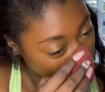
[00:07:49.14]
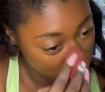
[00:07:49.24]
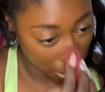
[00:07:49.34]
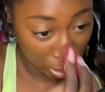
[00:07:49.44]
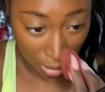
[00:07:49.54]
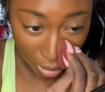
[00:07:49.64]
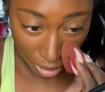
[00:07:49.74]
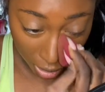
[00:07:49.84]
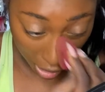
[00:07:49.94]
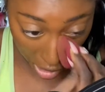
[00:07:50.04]
Childish,
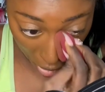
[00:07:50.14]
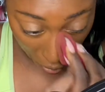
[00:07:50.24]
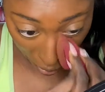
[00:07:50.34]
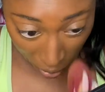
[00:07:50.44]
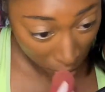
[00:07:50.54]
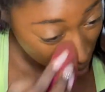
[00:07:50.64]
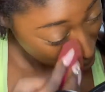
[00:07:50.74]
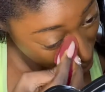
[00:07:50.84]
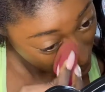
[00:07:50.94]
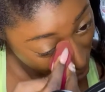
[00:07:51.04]
I know.
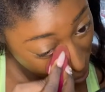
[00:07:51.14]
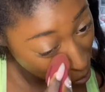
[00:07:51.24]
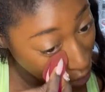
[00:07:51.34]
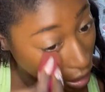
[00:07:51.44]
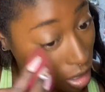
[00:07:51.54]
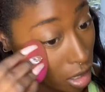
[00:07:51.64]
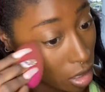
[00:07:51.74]
Me.